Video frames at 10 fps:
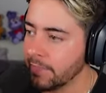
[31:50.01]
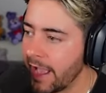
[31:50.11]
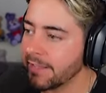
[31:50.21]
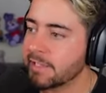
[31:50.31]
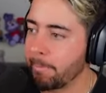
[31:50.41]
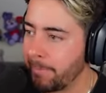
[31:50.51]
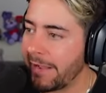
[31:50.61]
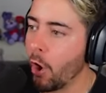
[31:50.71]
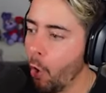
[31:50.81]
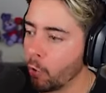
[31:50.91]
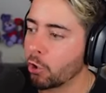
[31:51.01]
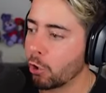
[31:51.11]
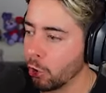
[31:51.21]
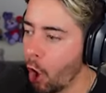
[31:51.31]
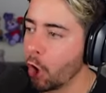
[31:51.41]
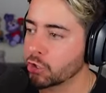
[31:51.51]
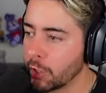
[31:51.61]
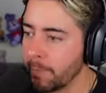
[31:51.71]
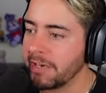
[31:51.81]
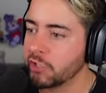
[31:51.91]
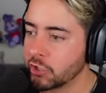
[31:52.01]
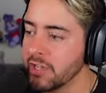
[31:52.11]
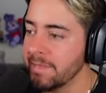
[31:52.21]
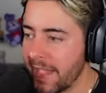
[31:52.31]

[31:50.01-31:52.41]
That's a big old claw. Somebody's just...